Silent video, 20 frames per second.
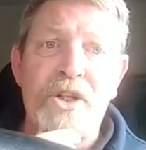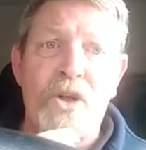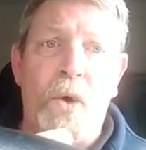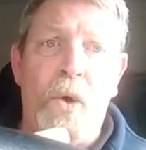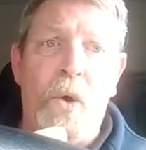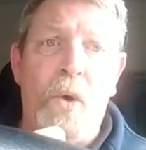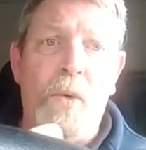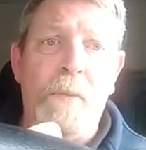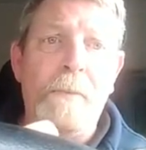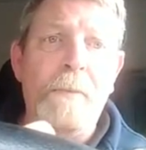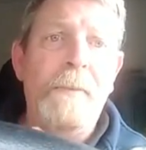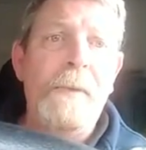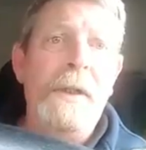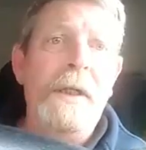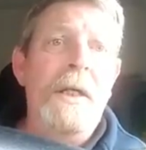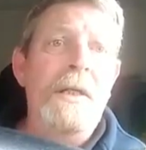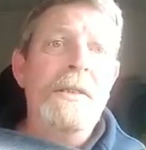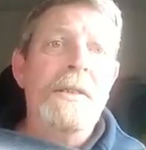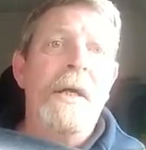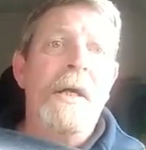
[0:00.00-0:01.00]
So,
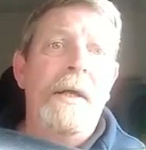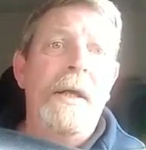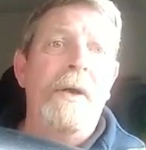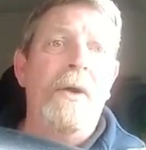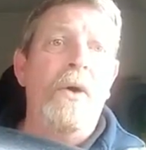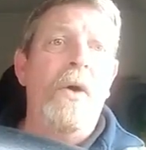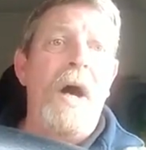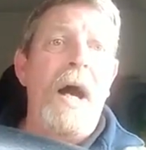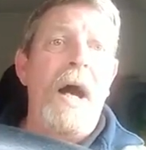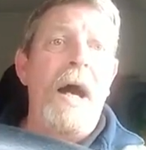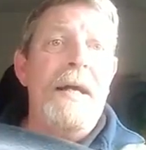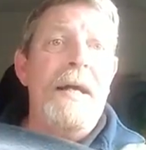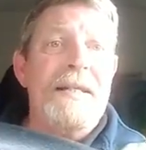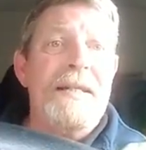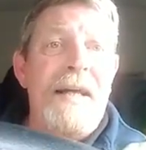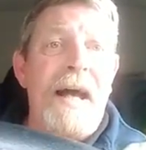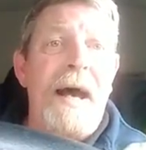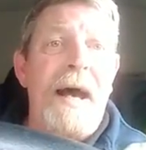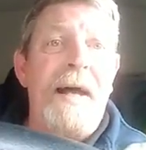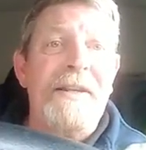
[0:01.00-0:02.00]
you know,
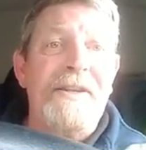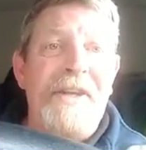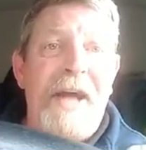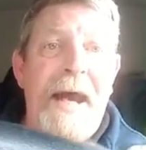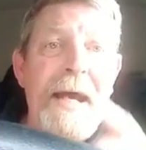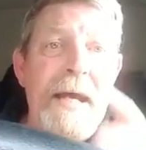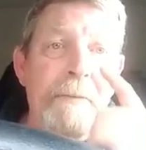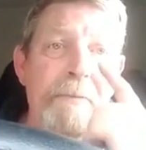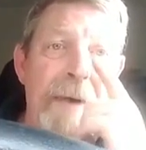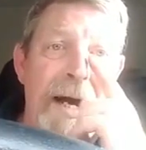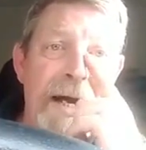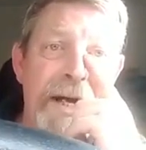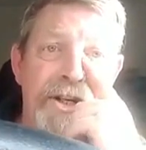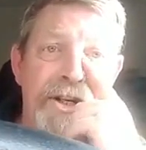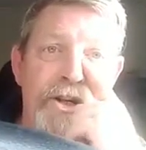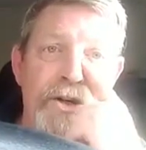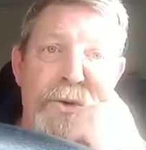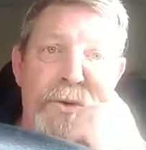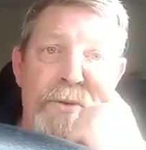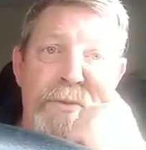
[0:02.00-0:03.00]
it's a time
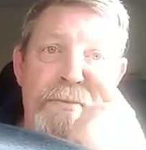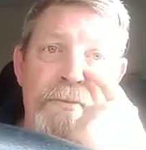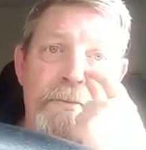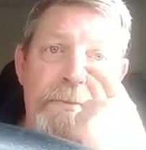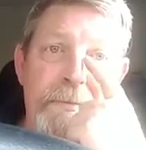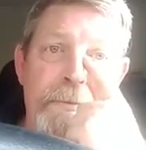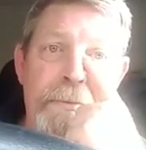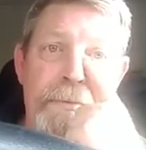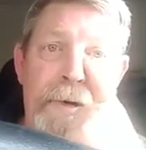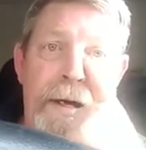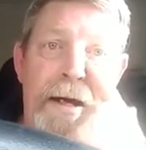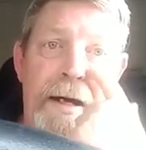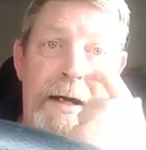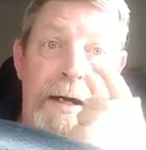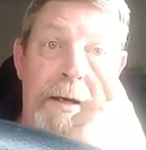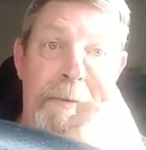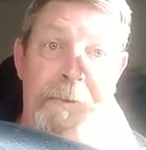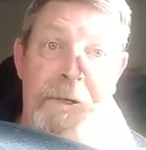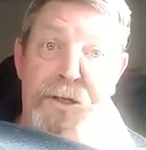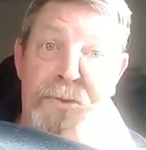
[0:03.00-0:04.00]
issue
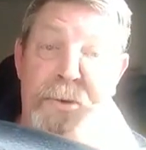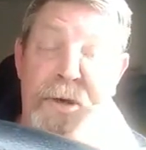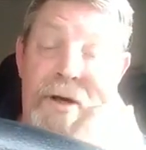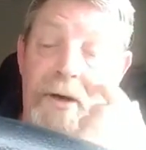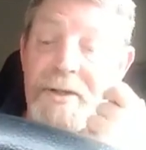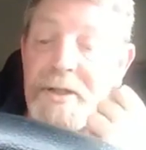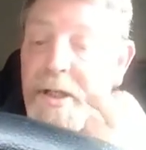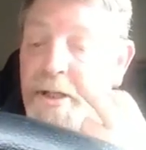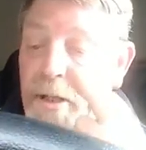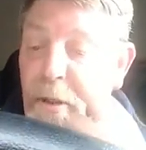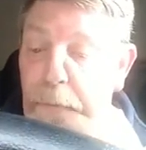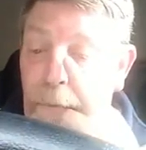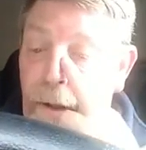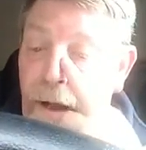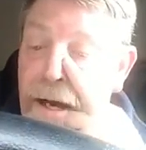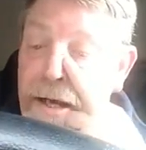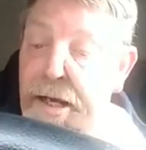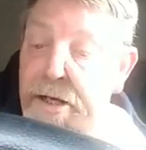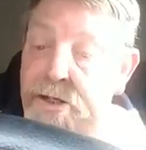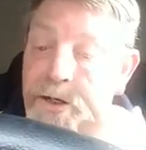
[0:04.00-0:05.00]
as well as a
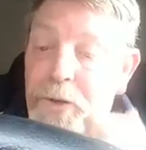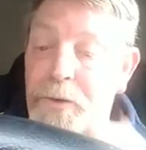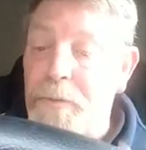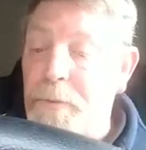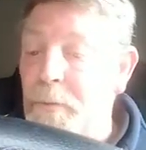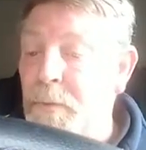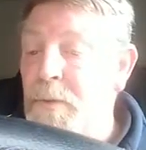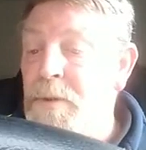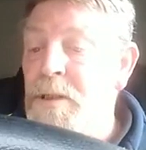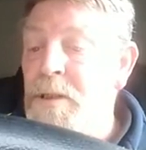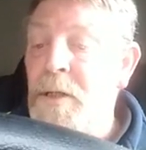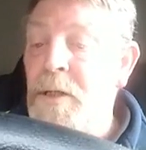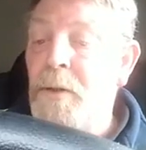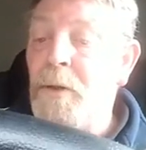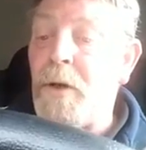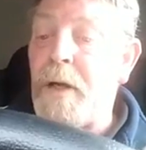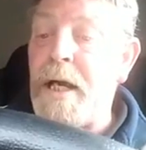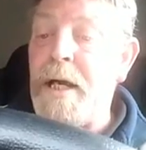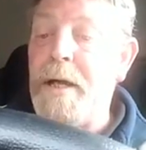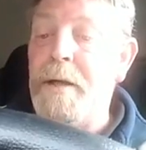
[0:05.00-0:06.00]
supply issue.
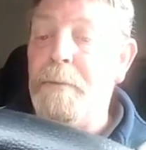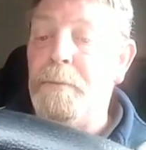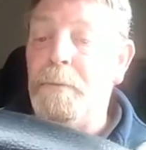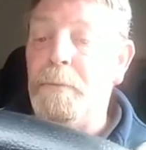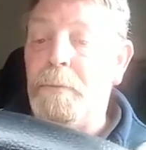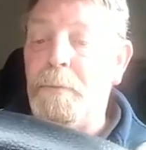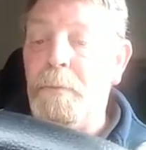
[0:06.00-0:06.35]
All right.